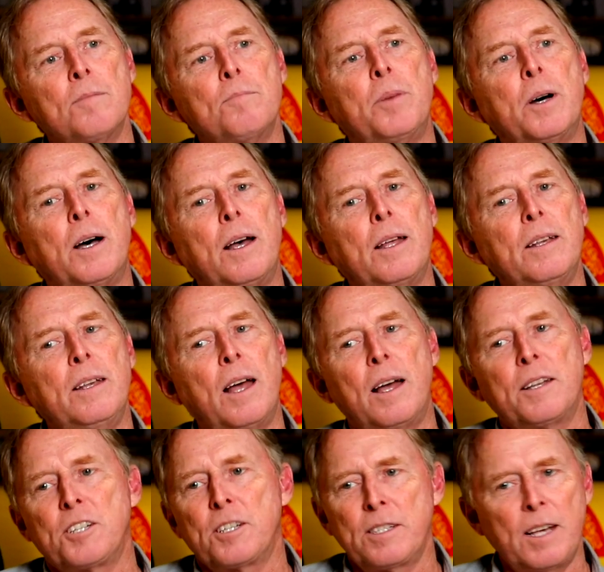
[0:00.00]
but
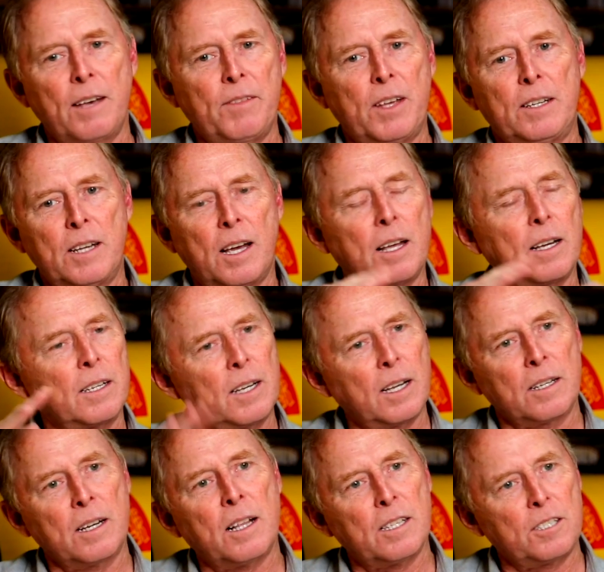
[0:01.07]
not just have that
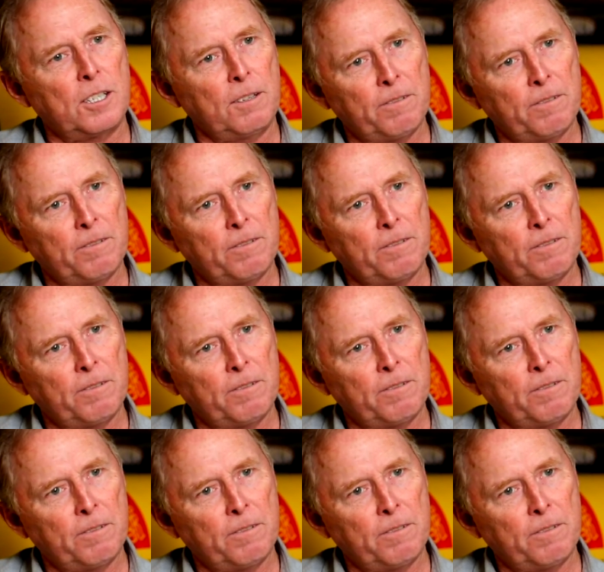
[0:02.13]
technology